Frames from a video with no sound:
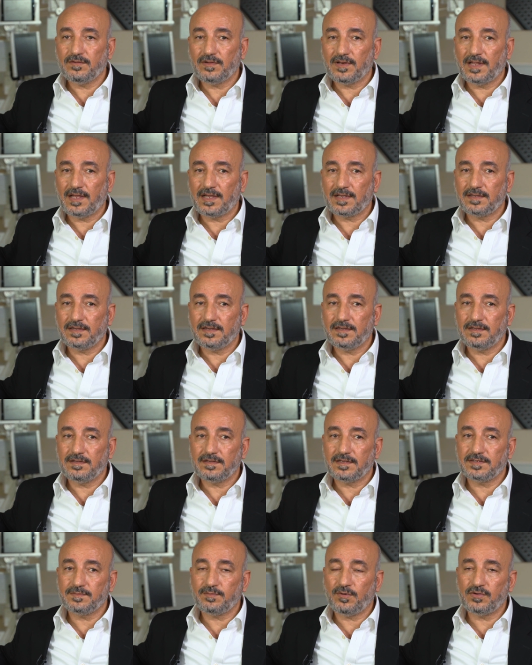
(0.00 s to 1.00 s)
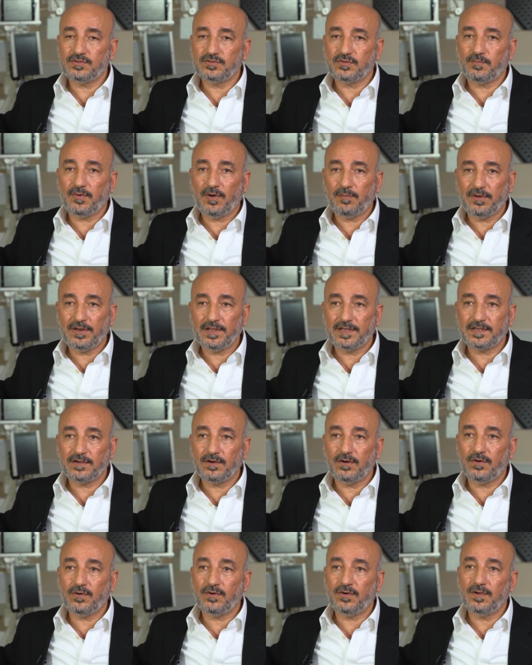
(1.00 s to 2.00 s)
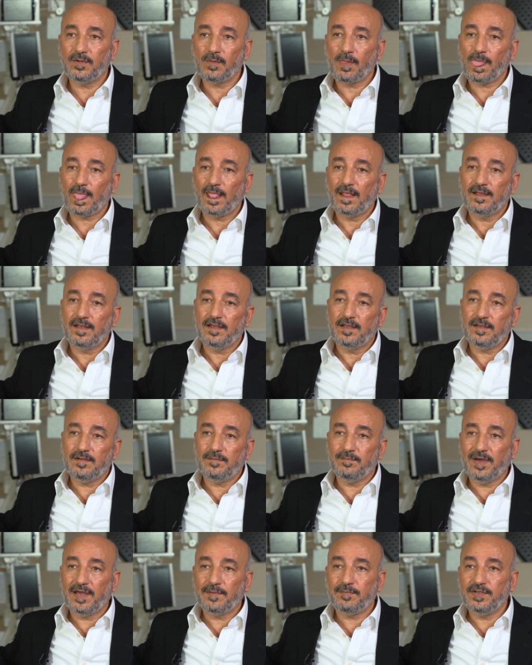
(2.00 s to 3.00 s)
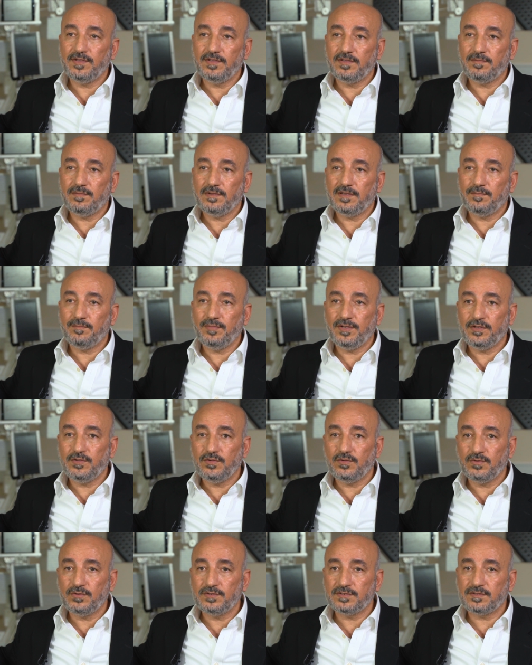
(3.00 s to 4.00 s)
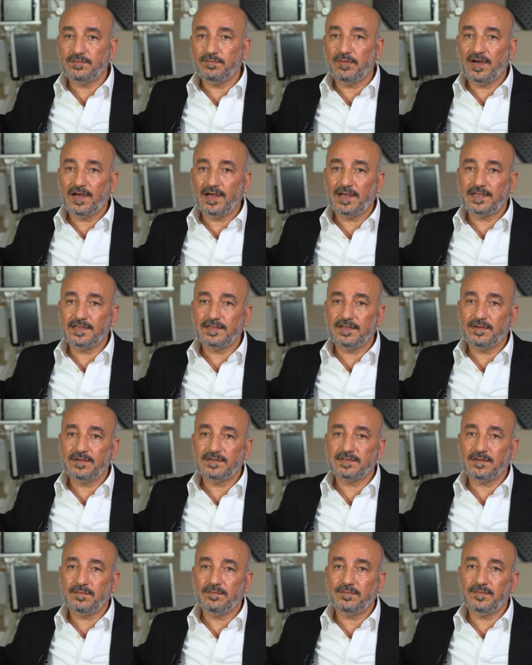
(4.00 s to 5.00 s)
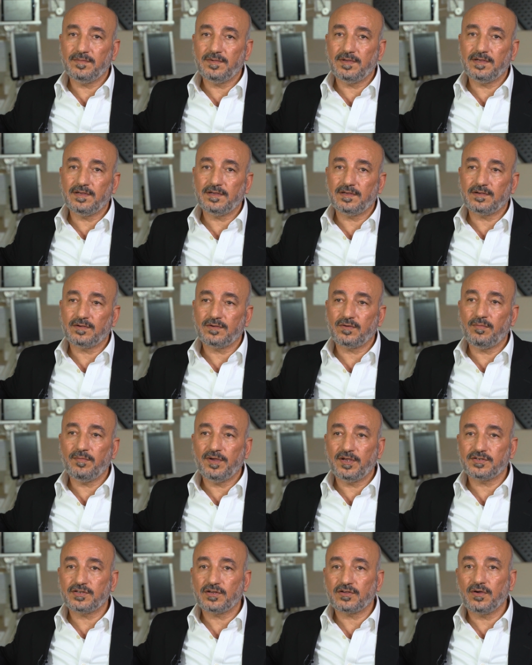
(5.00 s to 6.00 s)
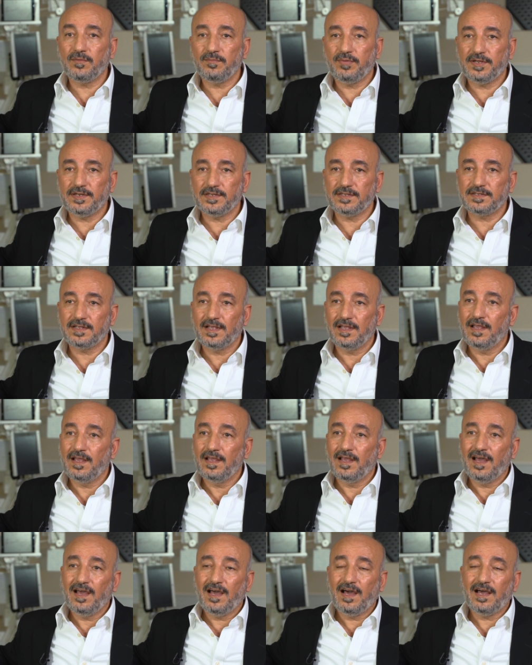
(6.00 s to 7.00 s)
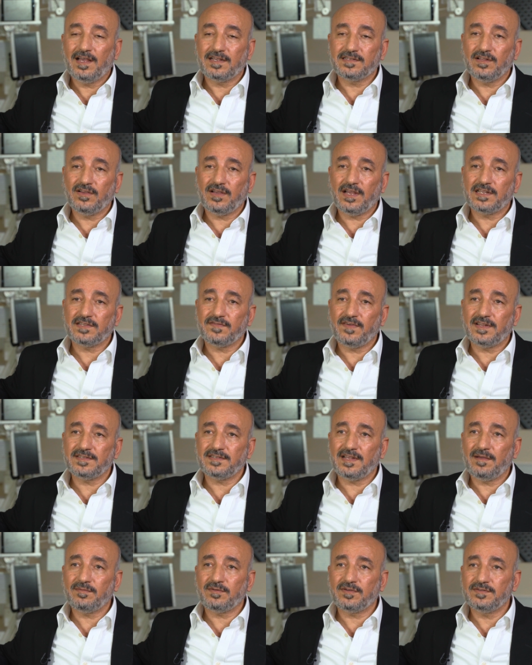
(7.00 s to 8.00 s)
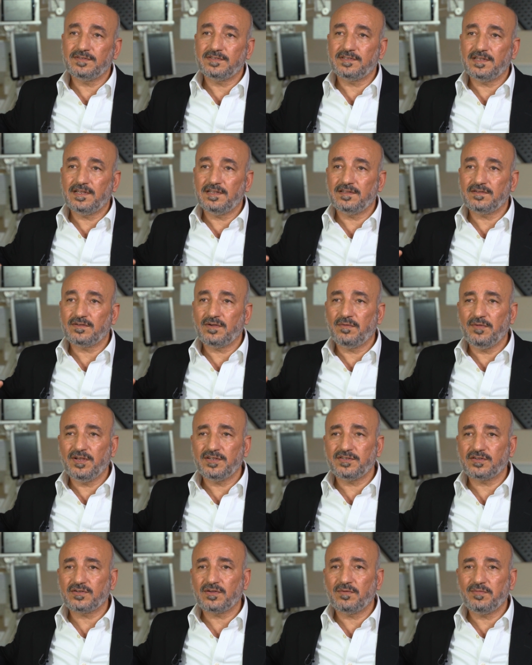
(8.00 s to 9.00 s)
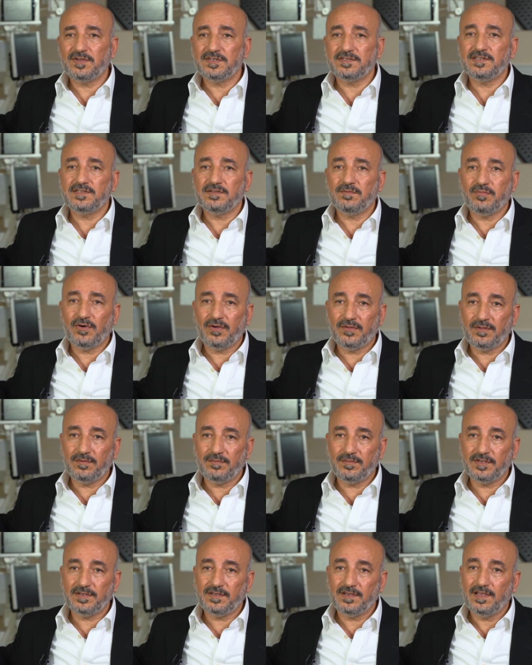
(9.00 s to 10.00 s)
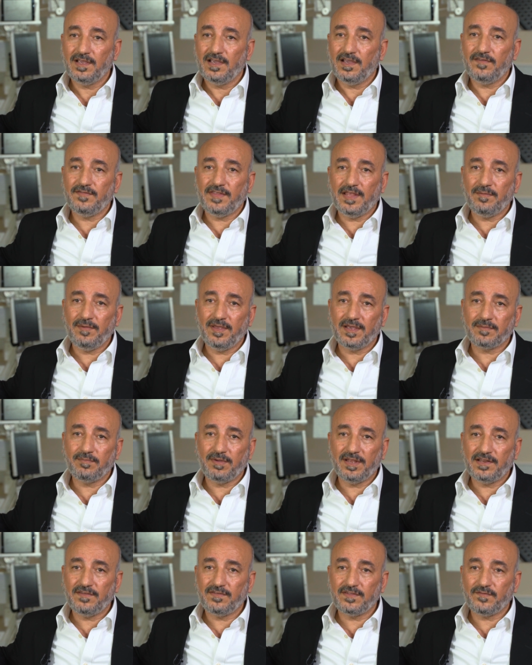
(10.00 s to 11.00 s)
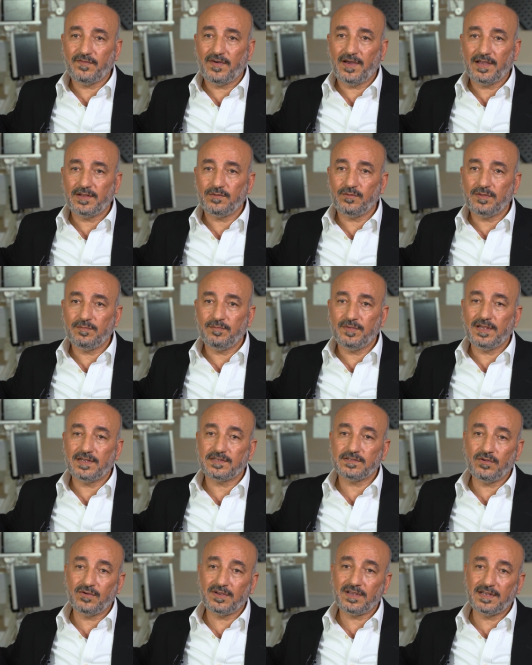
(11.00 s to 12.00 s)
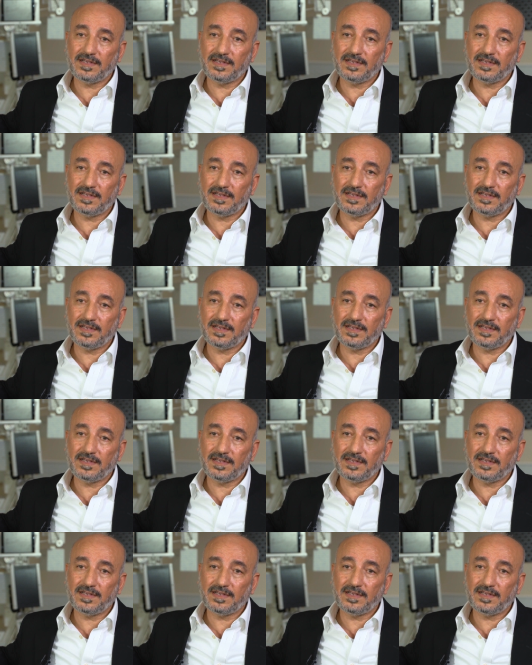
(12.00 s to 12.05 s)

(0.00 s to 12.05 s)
know, like uh, exposed to public or it might be, be used by some uh, commercial companies. As, as far as I'm concerned, commercial companies doesn't bother me. If they make benefit, fine with me. As long